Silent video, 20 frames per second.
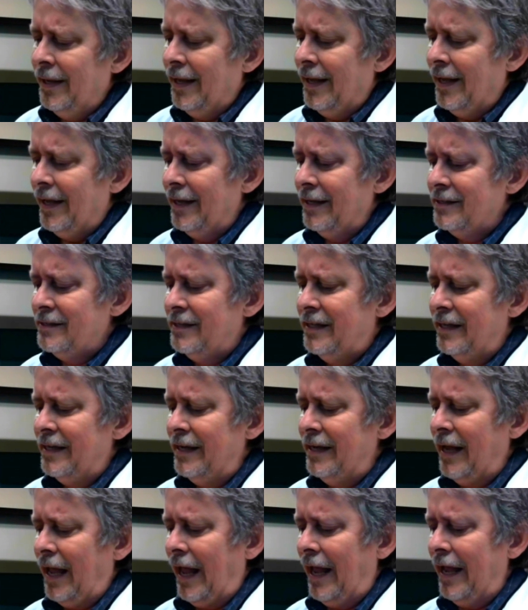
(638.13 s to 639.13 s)
is
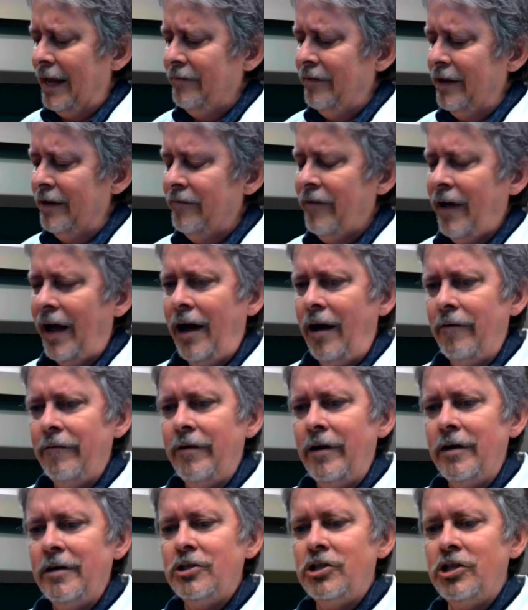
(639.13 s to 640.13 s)
the AV valve
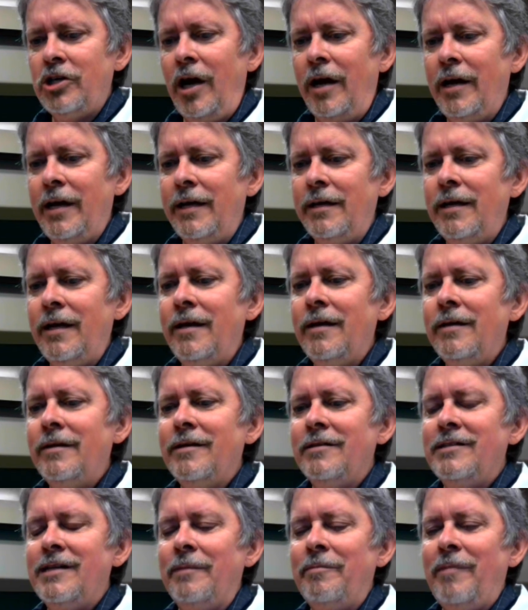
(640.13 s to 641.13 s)
shutting, the
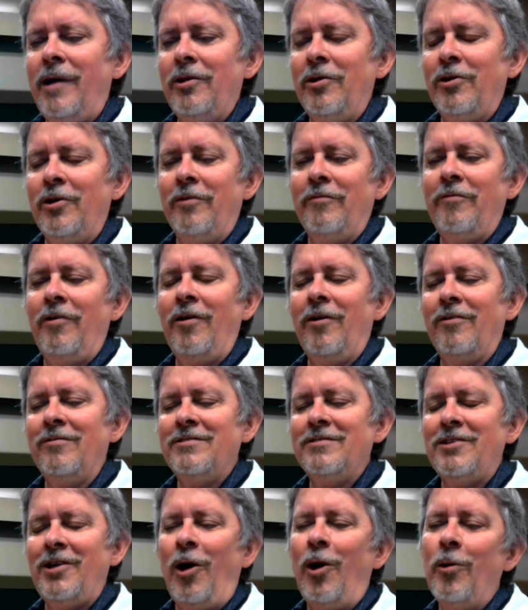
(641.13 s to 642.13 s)
semilunar
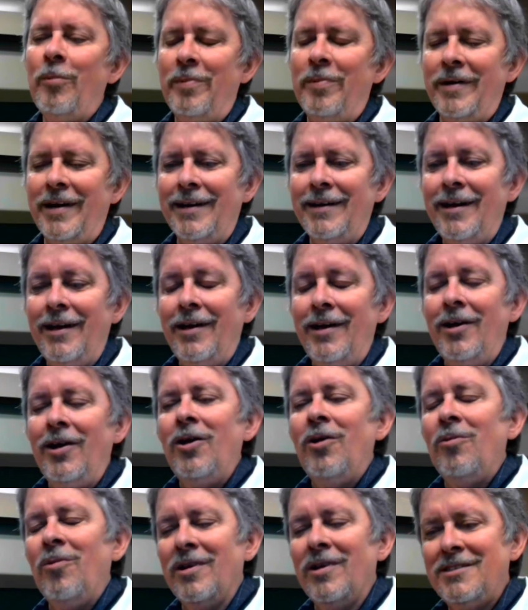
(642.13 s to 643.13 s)
valves opening.
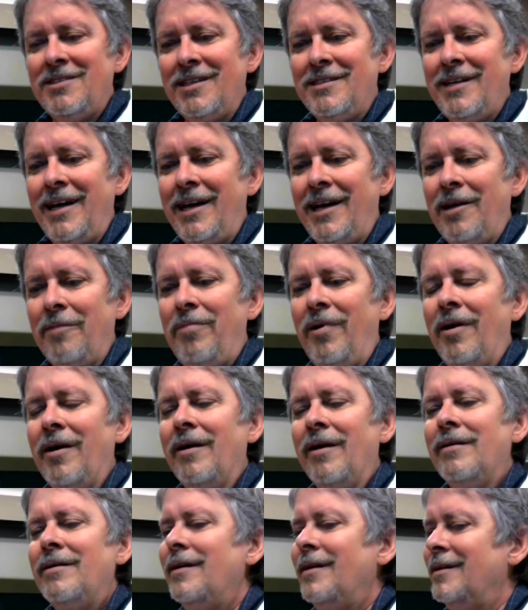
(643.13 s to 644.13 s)
What's the second
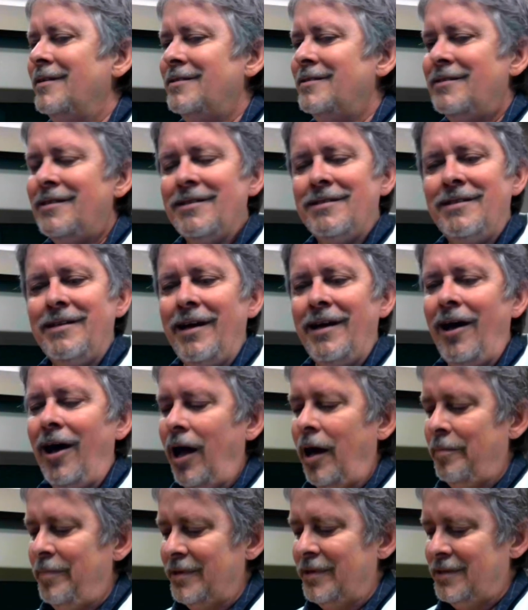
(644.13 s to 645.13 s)
part? It's just the
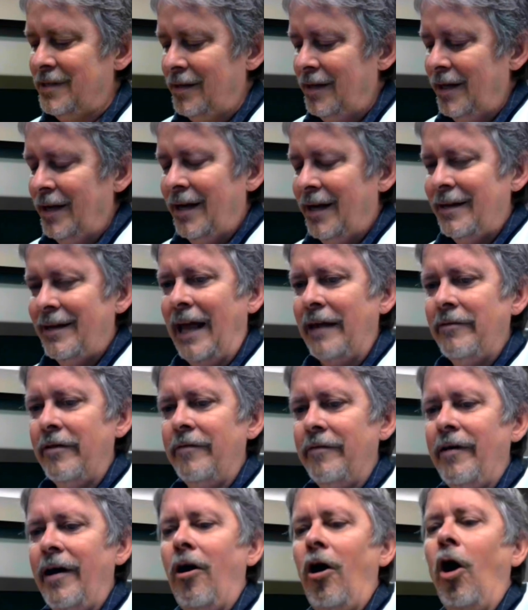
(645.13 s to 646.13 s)
opposite. The AV
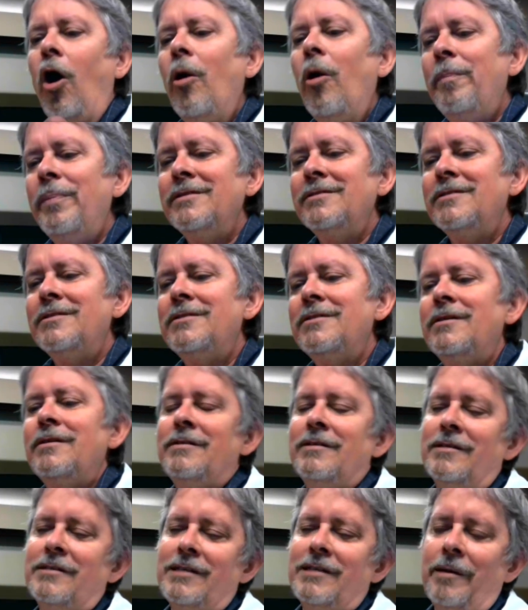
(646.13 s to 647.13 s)
valve opens,
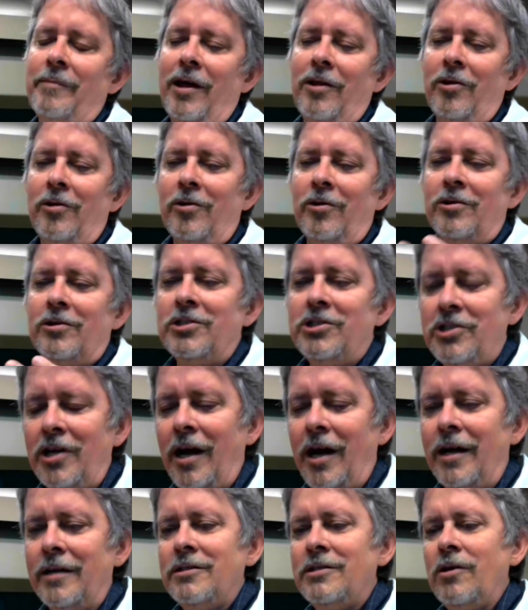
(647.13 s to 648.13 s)
the semilunar
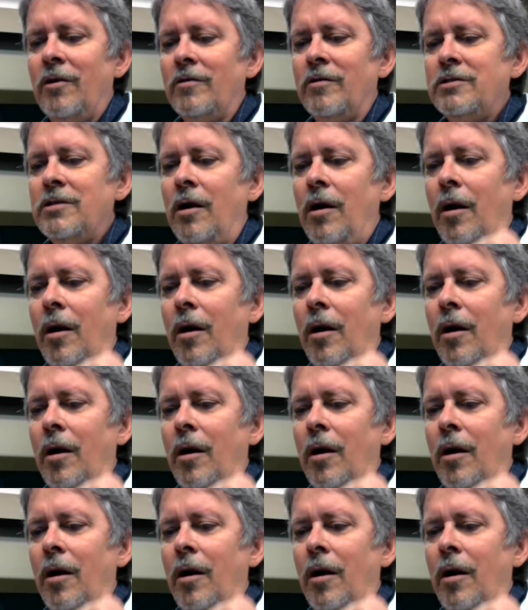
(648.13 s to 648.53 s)
shuts. So it's